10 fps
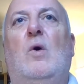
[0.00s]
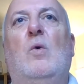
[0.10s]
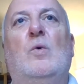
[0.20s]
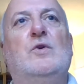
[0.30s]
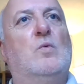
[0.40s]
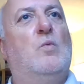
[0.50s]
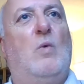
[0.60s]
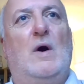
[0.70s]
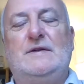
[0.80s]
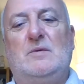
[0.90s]
or you'll
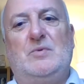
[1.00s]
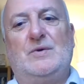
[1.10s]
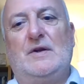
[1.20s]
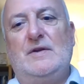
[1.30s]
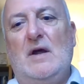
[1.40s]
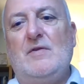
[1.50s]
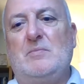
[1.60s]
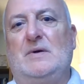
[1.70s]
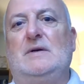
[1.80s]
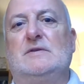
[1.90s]
wind up on
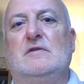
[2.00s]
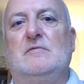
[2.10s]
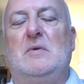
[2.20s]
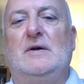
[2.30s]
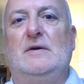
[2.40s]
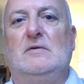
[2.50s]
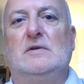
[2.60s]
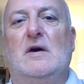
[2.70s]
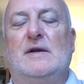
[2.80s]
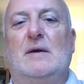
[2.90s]
another part of my
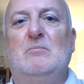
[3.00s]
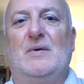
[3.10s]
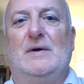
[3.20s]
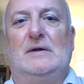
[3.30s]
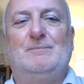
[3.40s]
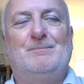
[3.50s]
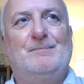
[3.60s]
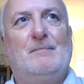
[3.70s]
online empire.